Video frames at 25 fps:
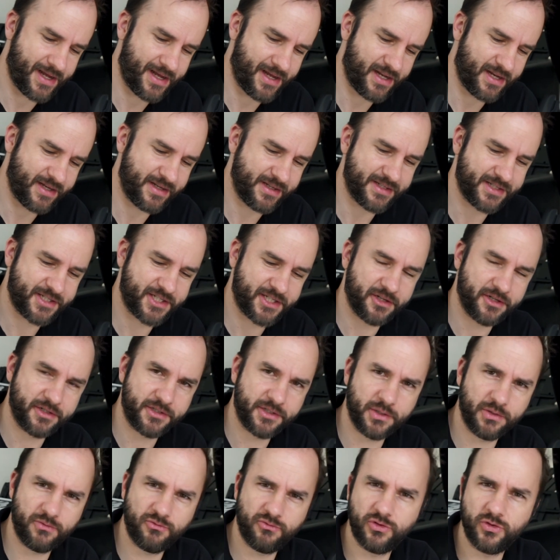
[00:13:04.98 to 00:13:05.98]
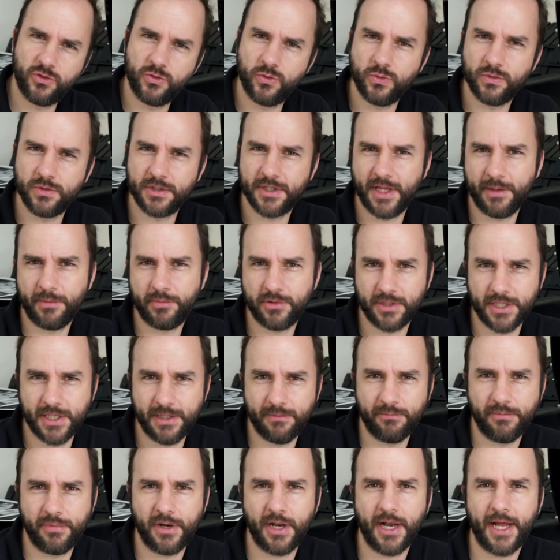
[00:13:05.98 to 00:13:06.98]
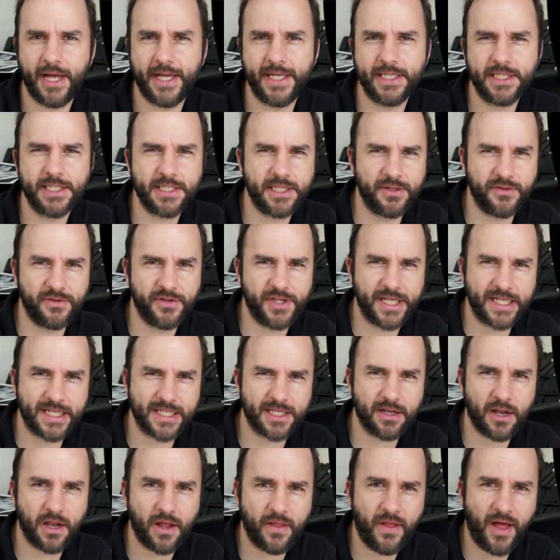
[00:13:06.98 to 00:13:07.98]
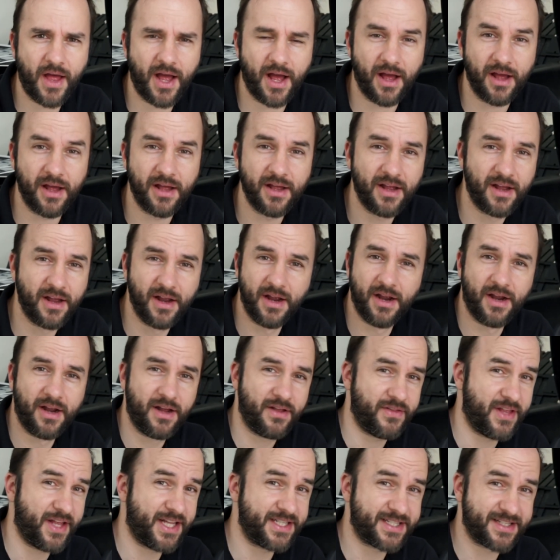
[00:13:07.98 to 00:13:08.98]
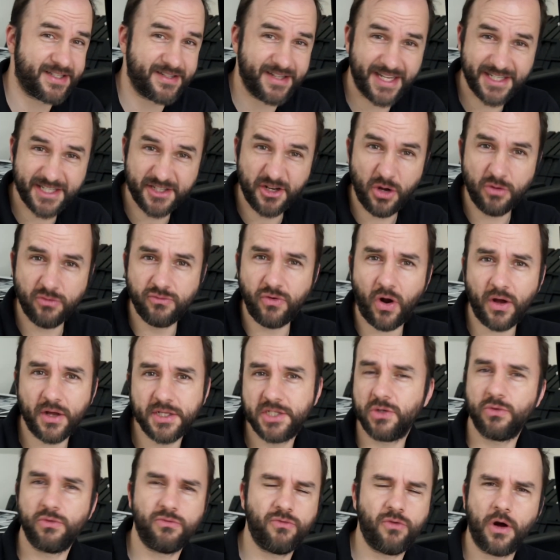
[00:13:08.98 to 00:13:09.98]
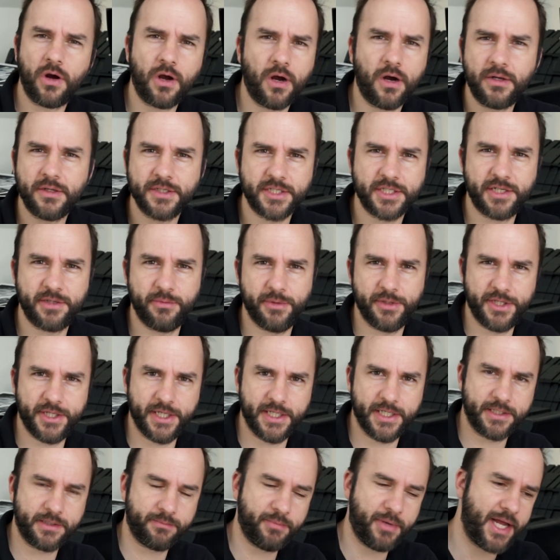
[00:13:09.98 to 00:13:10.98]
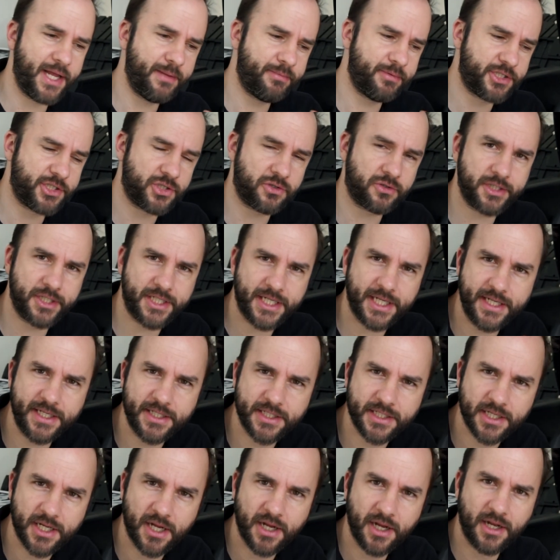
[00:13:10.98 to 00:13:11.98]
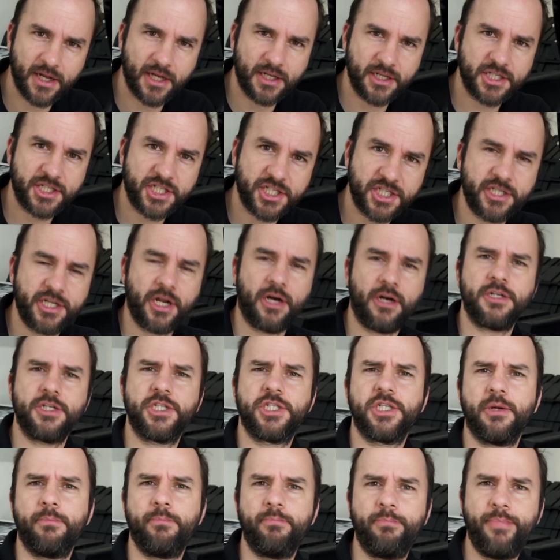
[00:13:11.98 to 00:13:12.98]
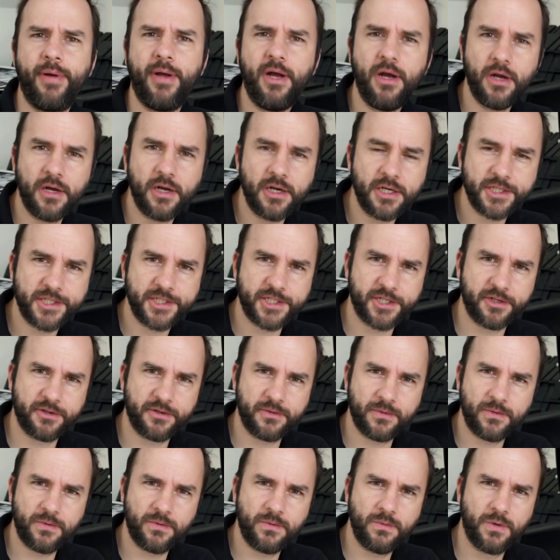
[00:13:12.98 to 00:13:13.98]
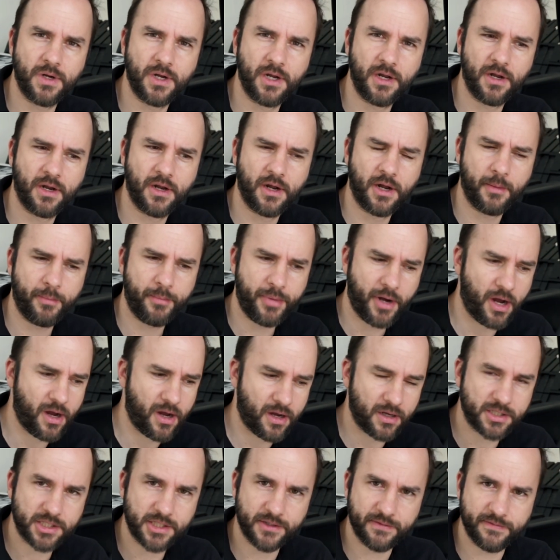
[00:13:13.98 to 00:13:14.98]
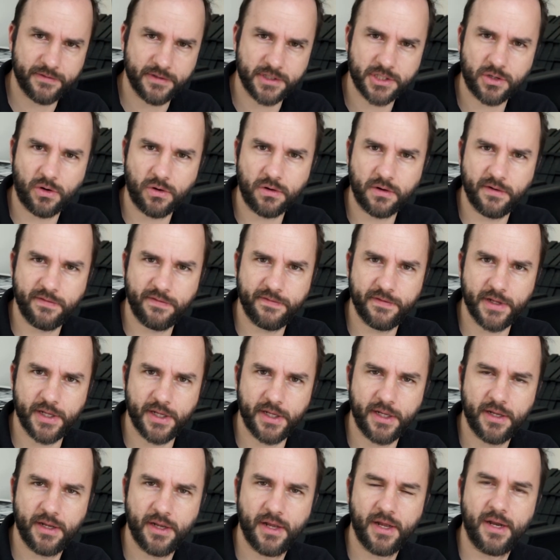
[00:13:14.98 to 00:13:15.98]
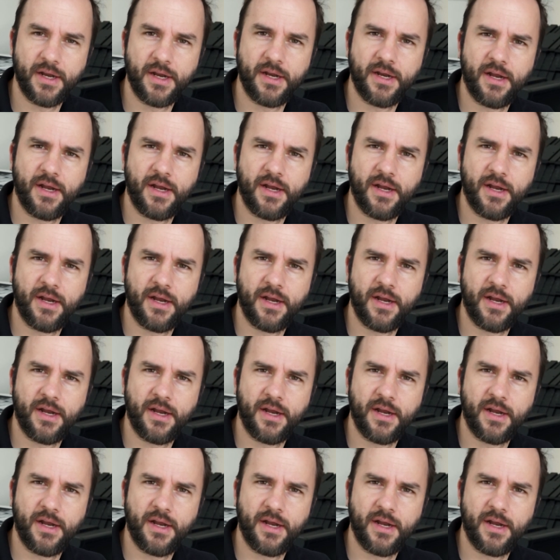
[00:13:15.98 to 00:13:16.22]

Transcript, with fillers: and certain rules they put in place and things like that. There's, there's no right or wrong answer with this. Paper choice is such a personal part of photography